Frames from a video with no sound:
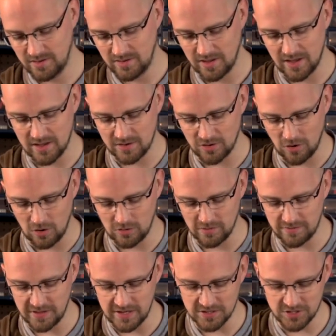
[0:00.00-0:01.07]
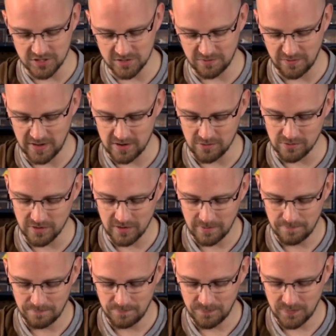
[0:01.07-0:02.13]
and all of these just failed.
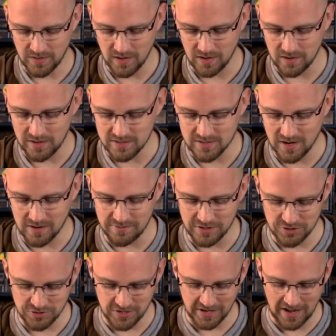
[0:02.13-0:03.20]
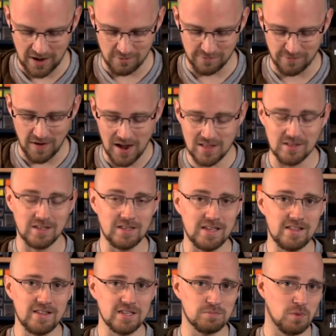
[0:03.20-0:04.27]
It's kind of interesting how violently
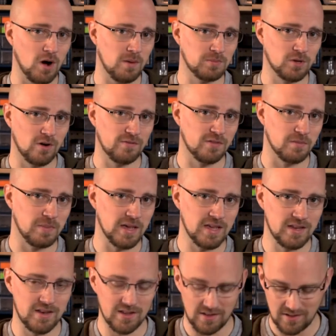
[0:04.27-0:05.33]
these popped off the bed.